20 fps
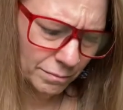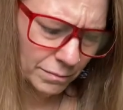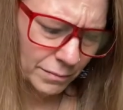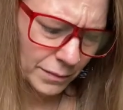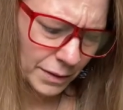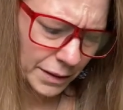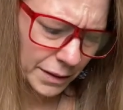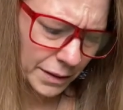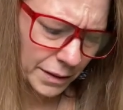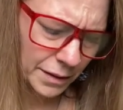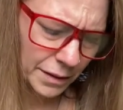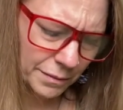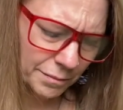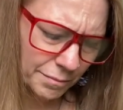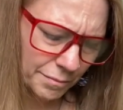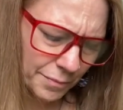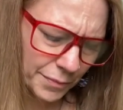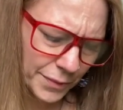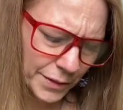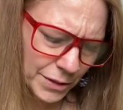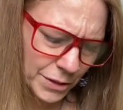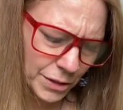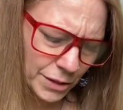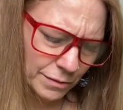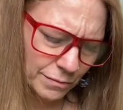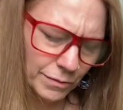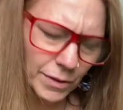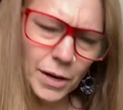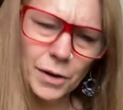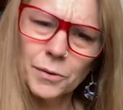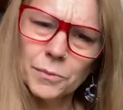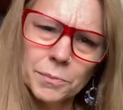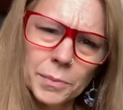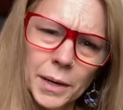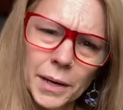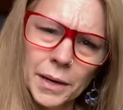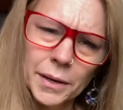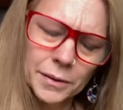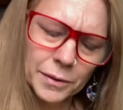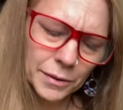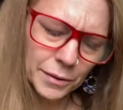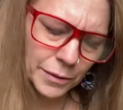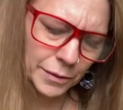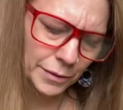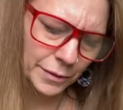like I should have known better.